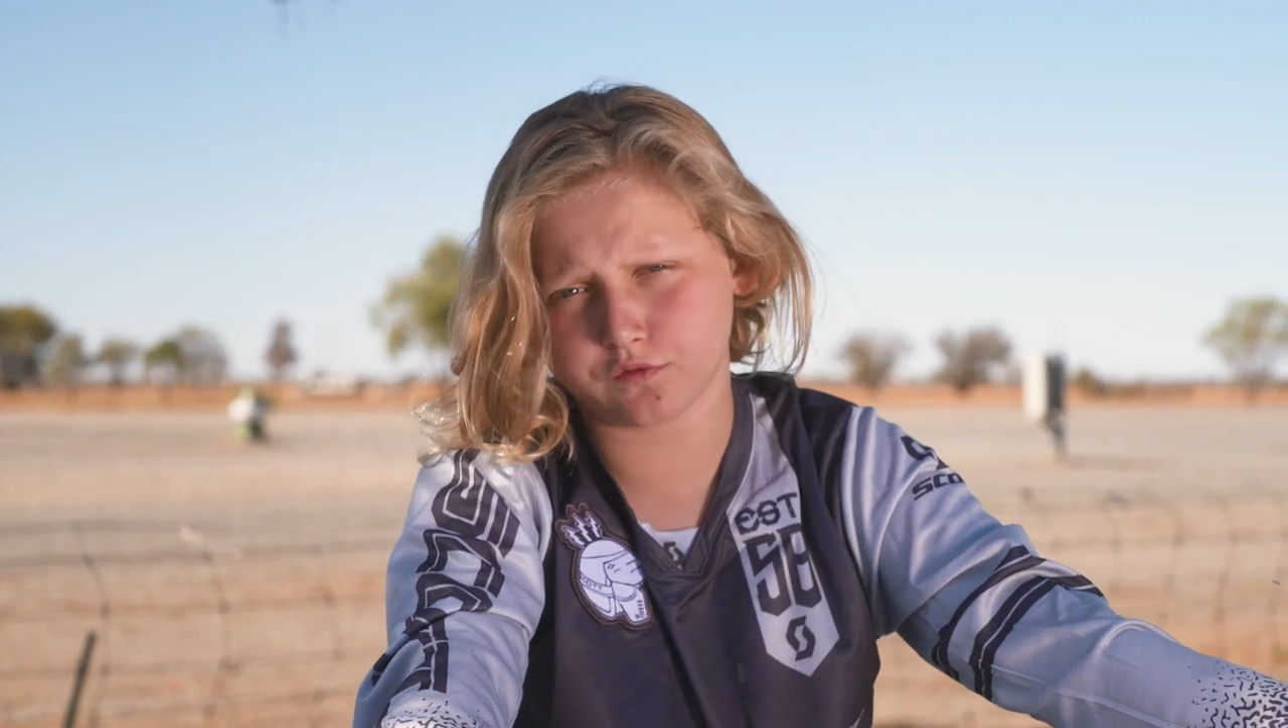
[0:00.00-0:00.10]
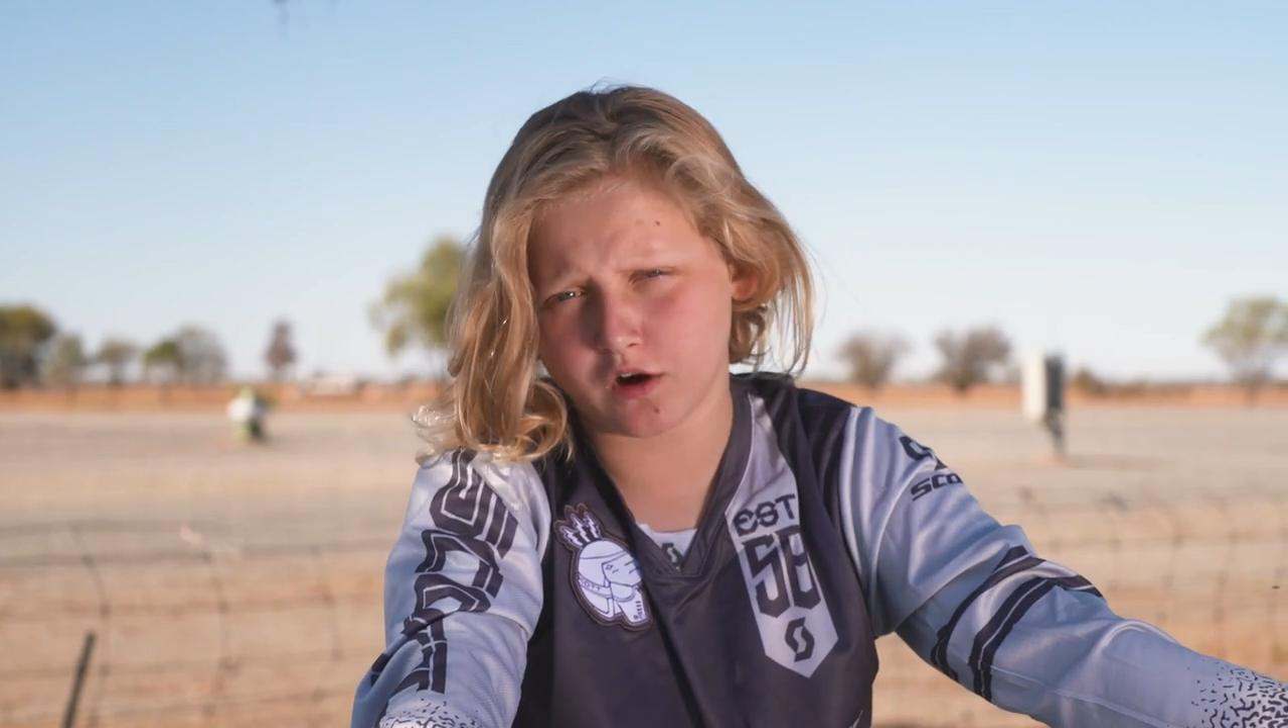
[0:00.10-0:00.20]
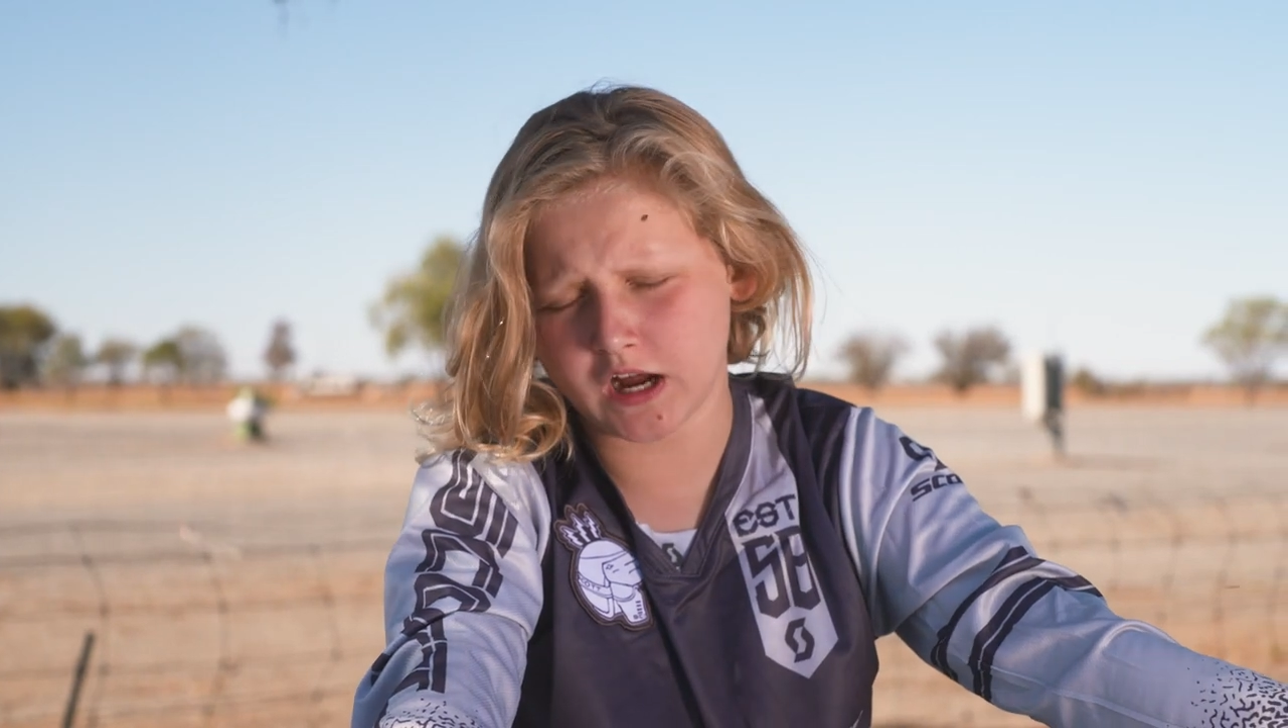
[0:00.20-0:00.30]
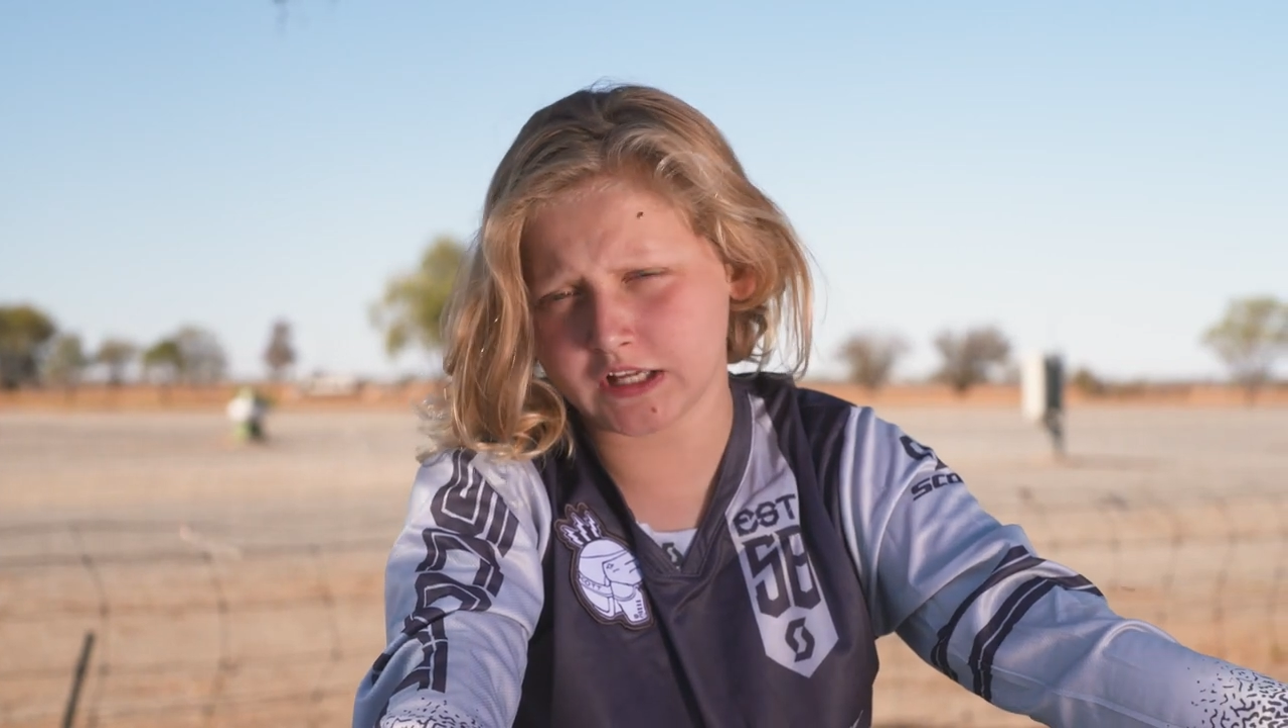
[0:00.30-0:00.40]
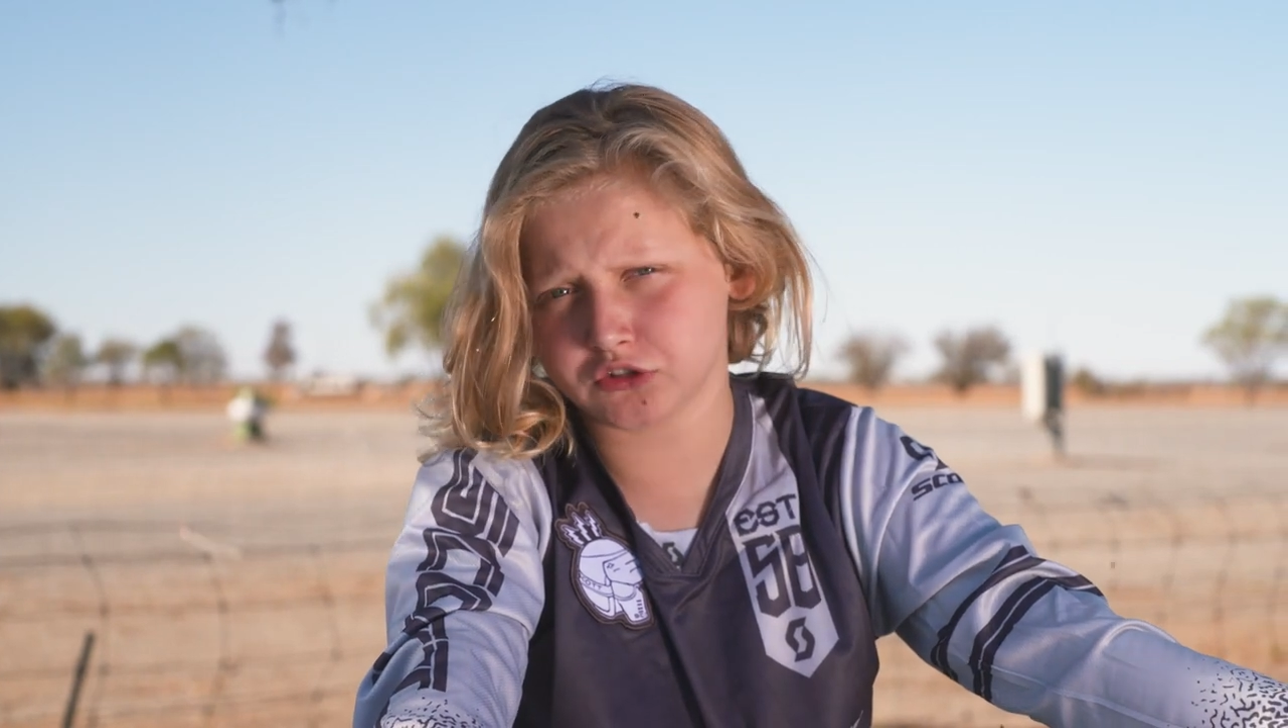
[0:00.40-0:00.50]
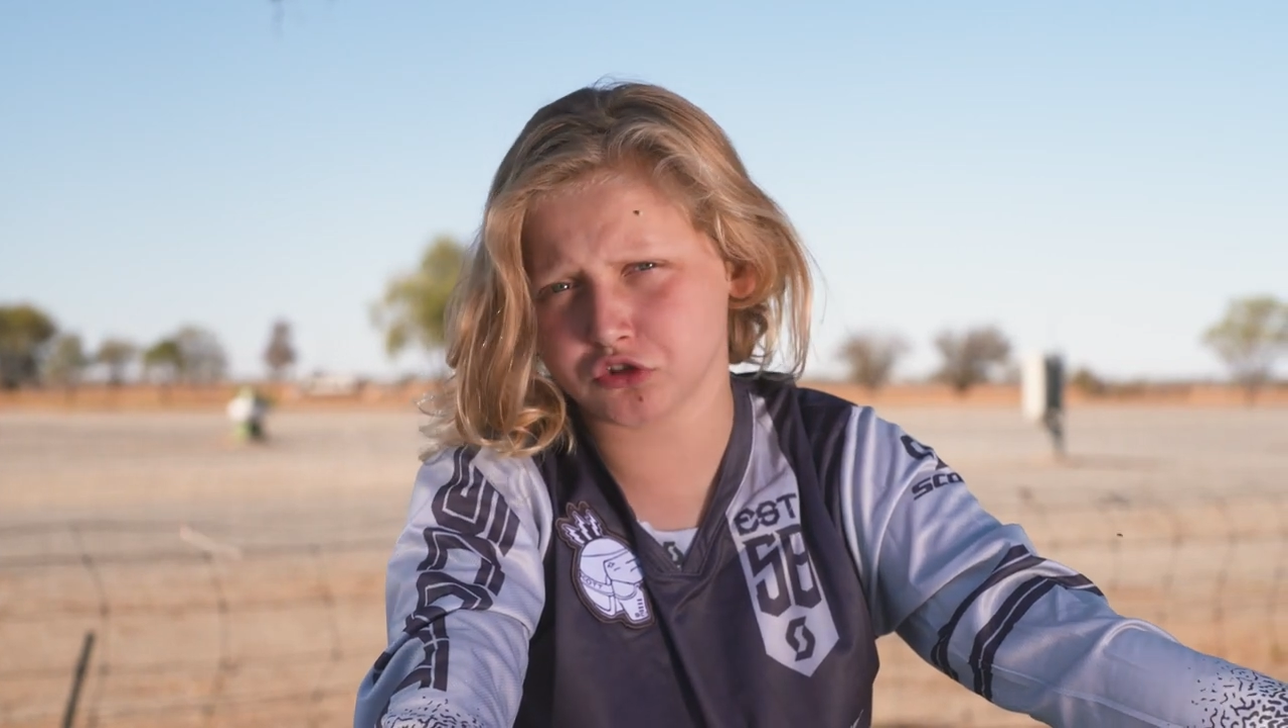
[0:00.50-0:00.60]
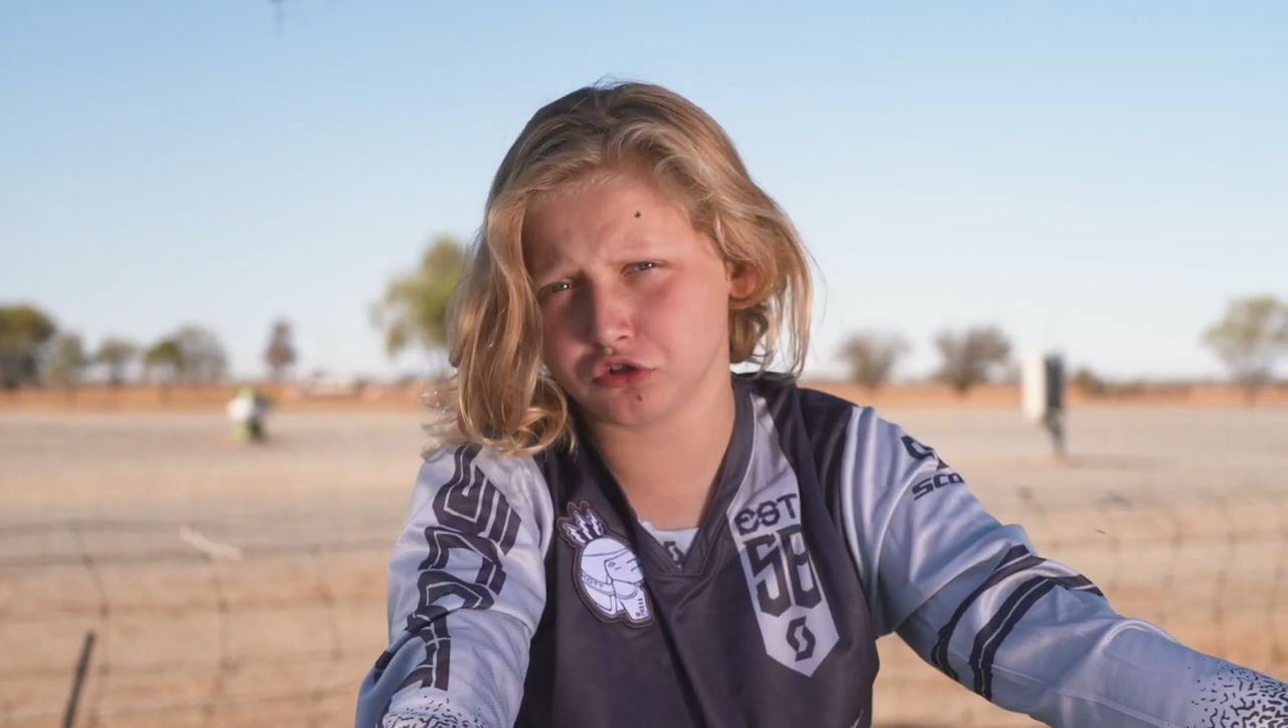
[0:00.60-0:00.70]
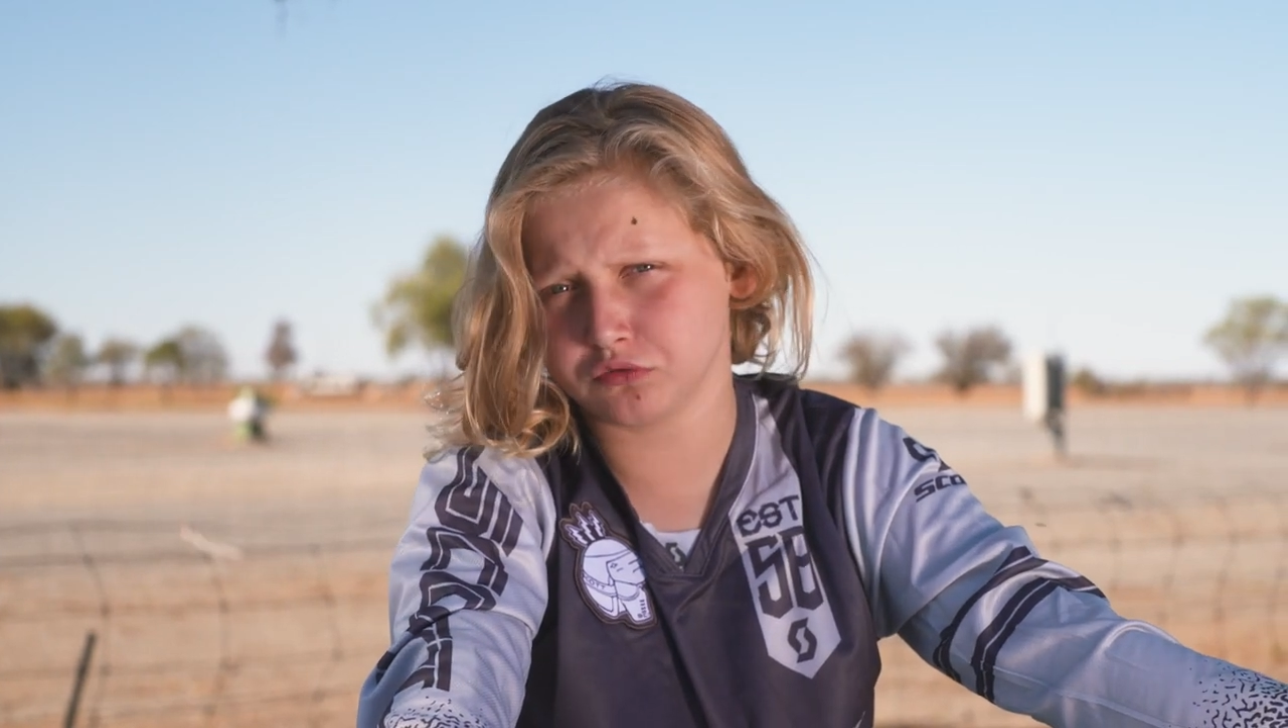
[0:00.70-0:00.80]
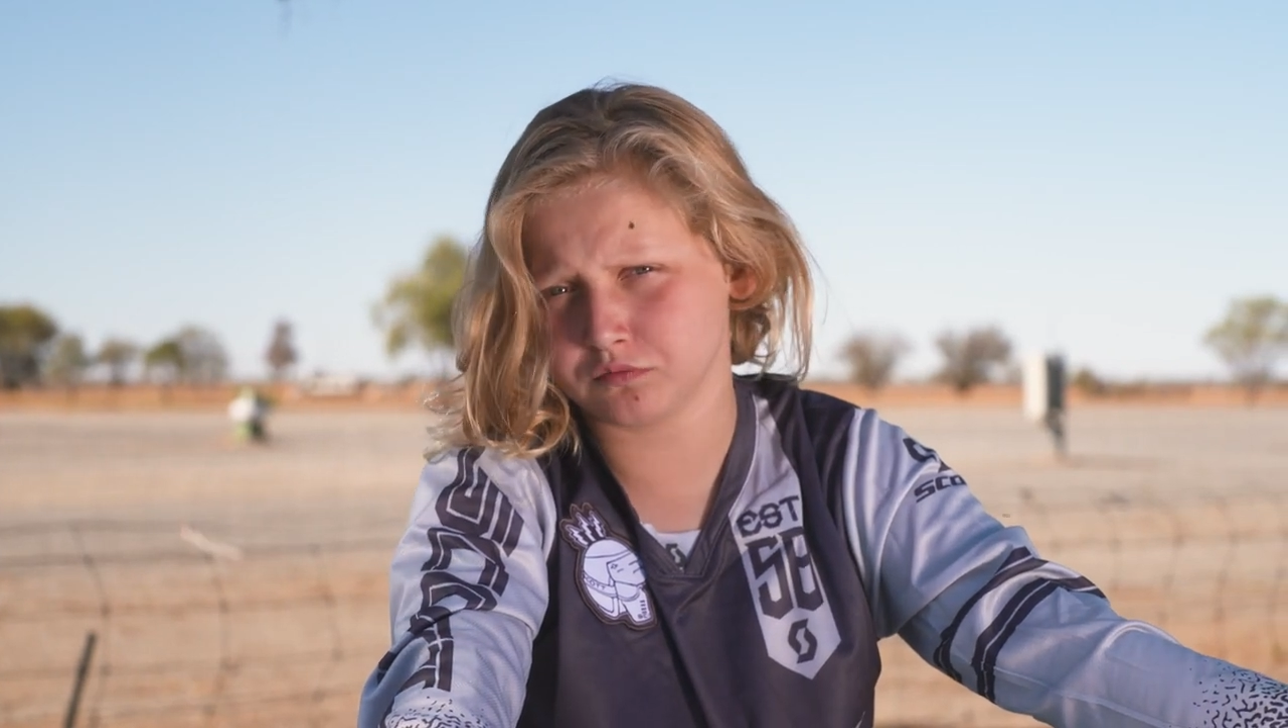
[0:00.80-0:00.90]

fire too.